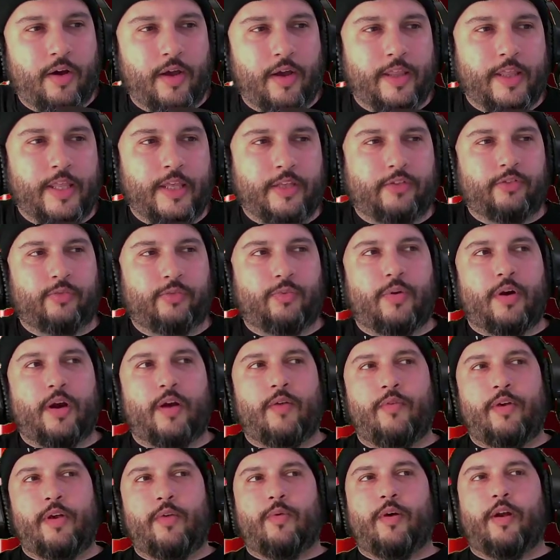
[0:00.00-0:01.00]
And this is where I
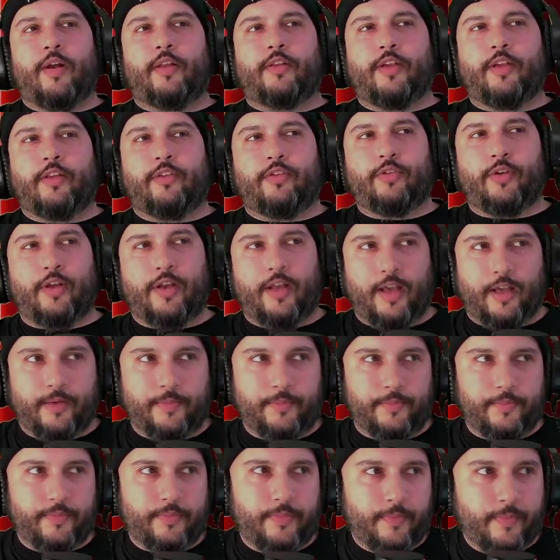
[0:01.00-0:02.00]
really wanted to get into a lot.
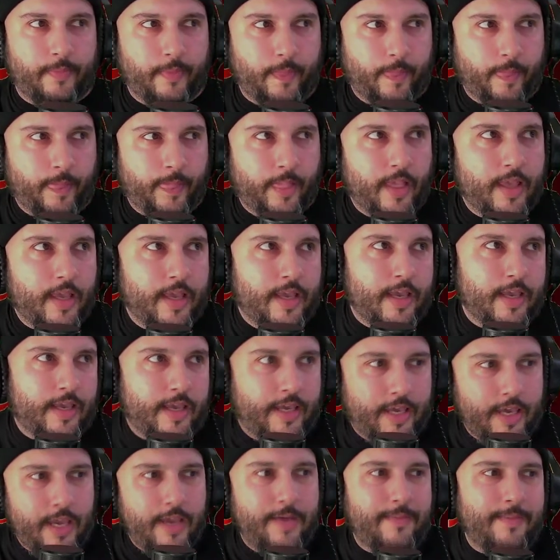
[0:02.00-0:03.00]

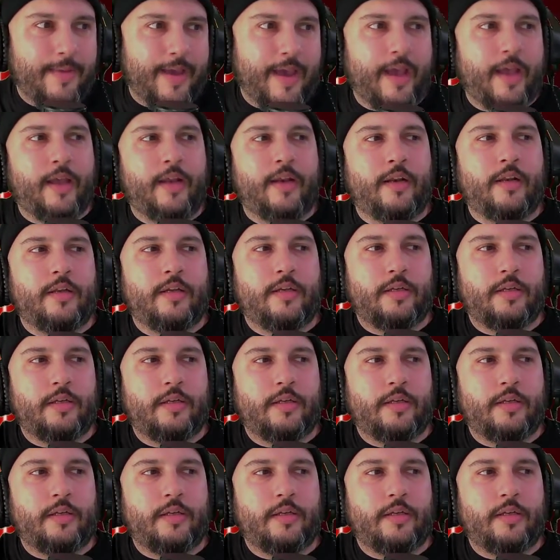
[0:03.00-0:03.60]
He-Man